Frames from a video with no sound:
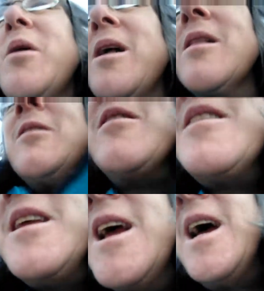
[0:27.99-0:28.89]
the butlers.
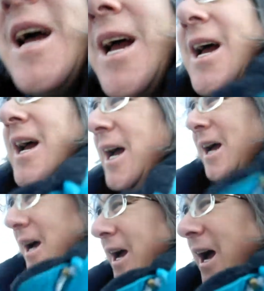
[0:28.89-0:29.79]

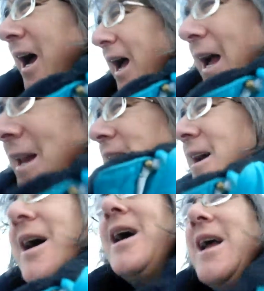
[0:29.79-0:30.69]
And
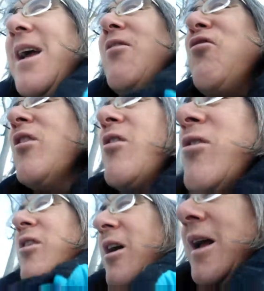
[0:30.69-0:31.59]
it
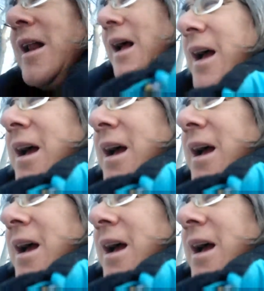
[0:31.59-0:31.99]
feels good.